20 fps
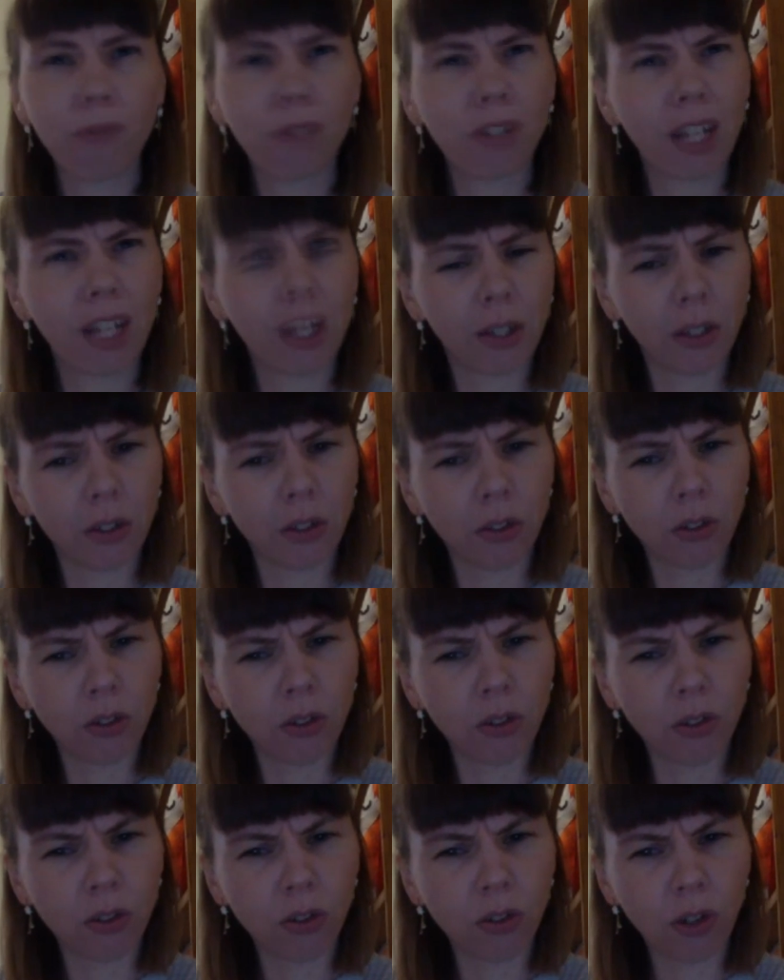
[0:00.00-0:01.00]
Jessica
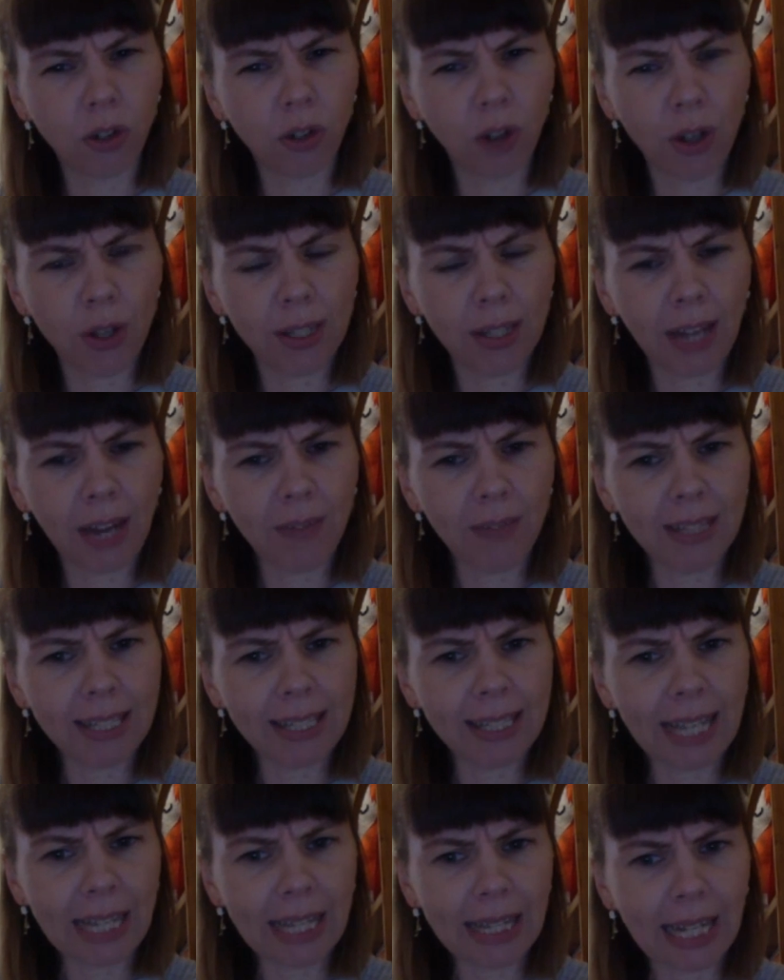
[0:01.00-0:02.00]
Jones, I haven't
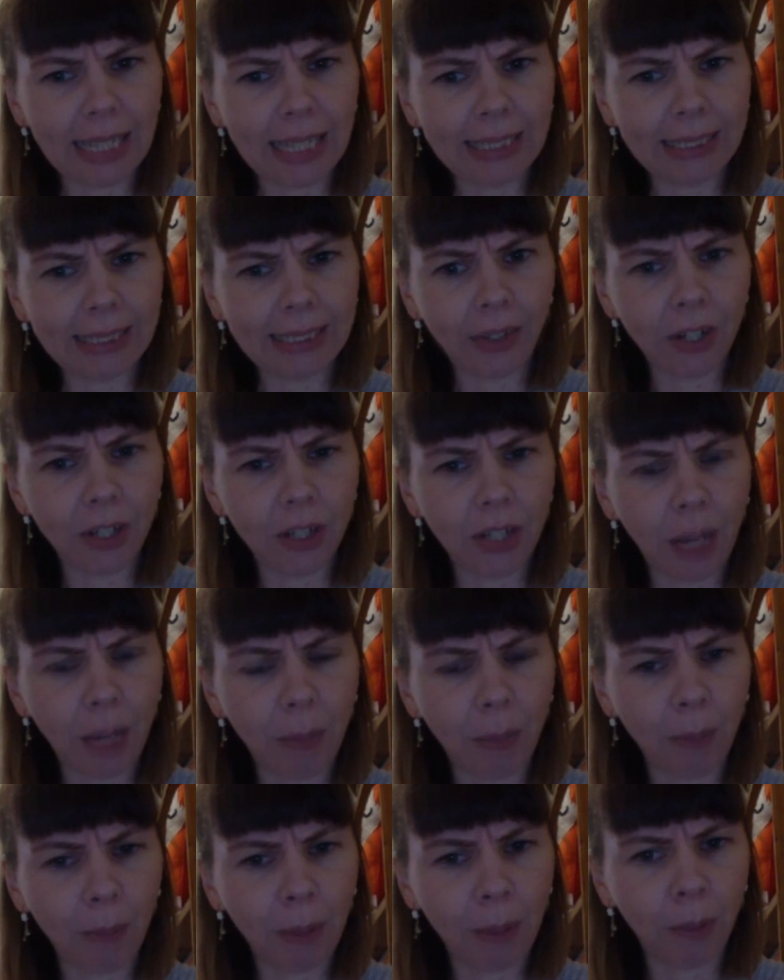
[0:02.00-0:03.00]
seen that series
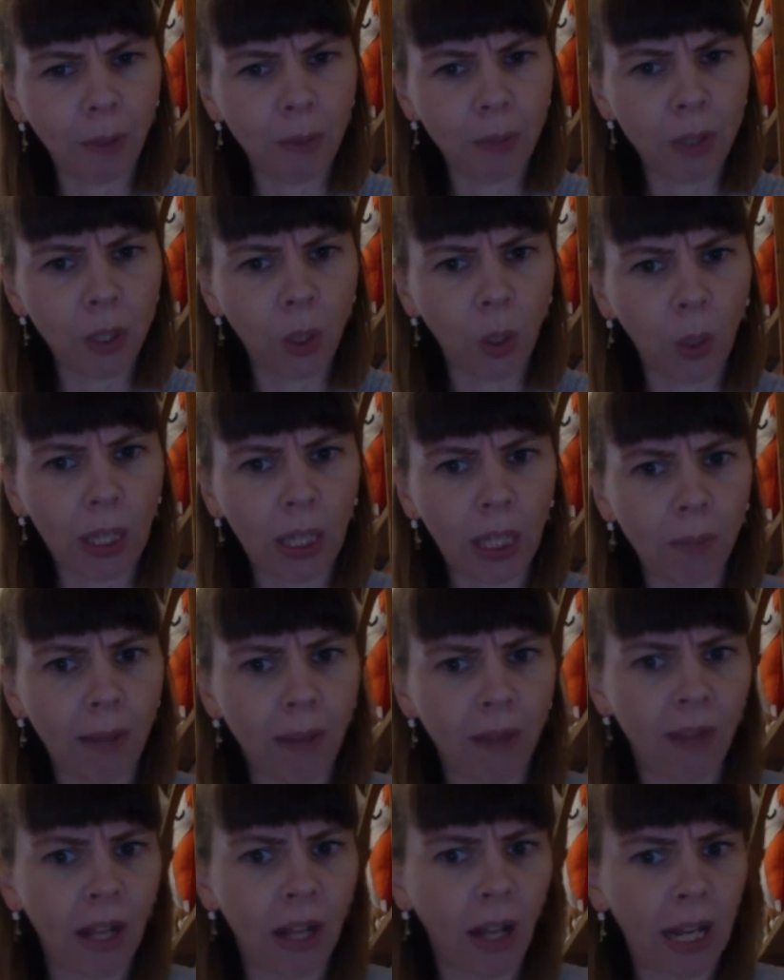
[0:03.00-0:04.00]
yet, but people have been talking
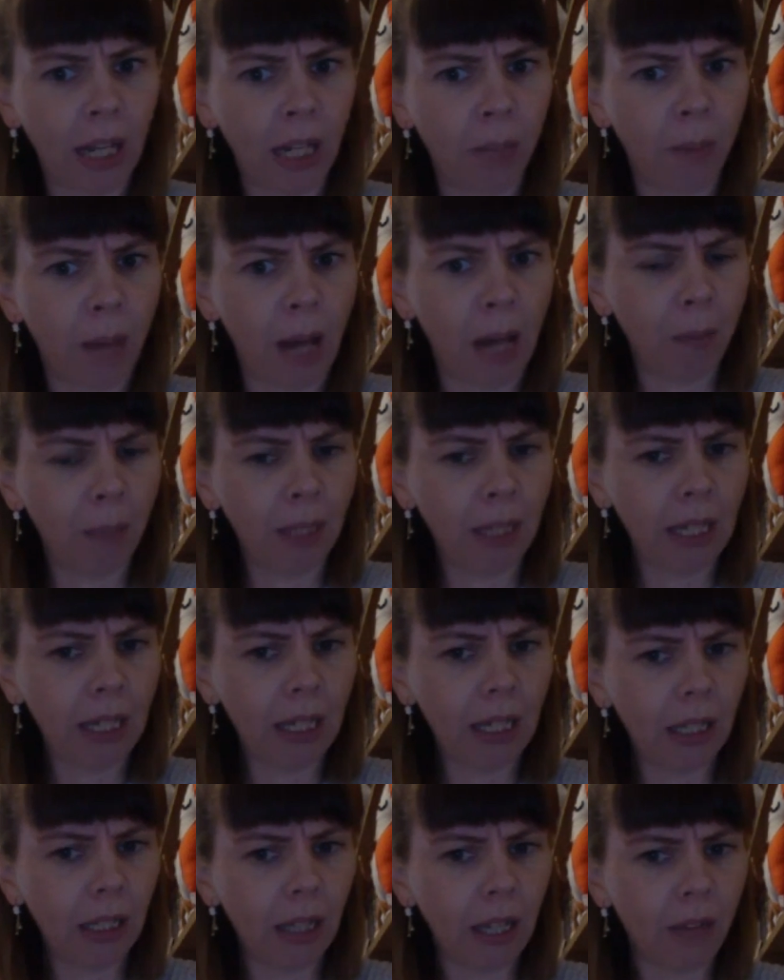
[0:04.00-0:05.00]
about that like it might
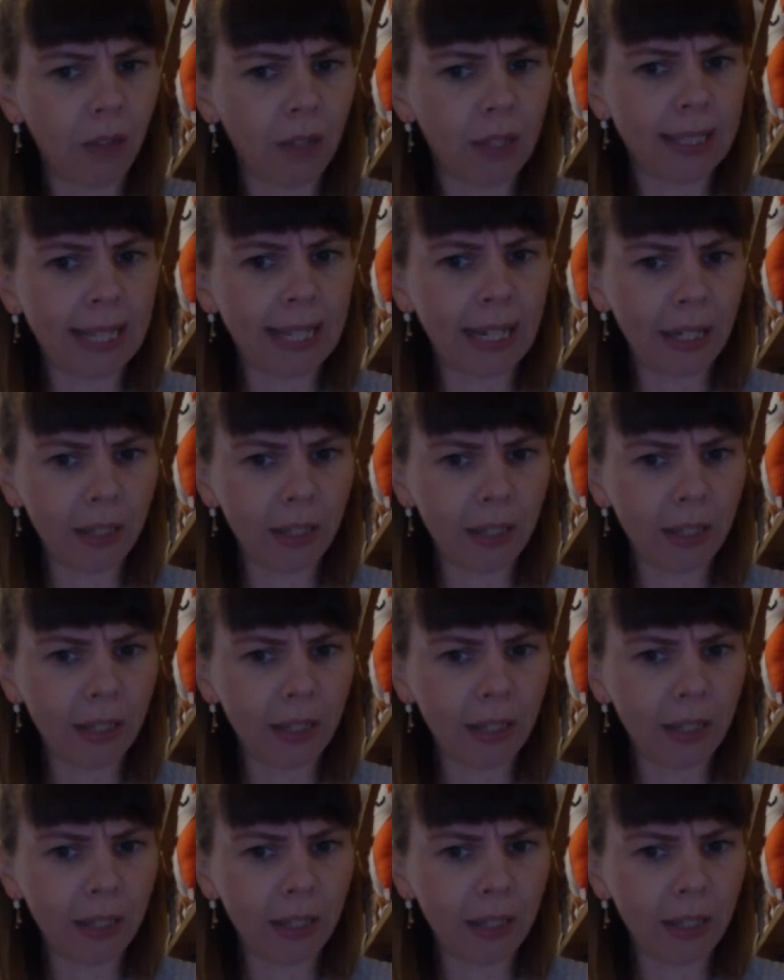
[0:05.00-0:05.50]
be. Have you seen